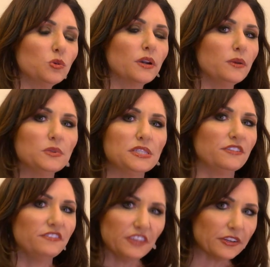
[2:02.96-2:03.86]
was
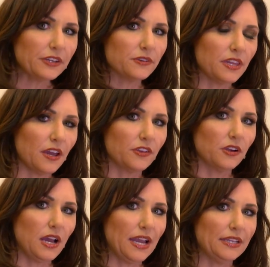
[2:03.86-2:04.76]
inferior to the other
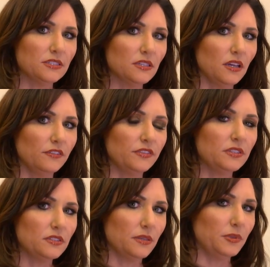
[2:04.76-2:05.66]
kinds of
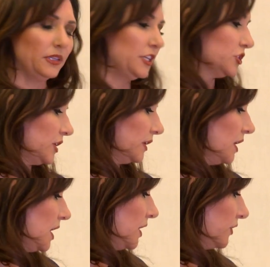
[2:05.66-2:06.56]
stimulation. The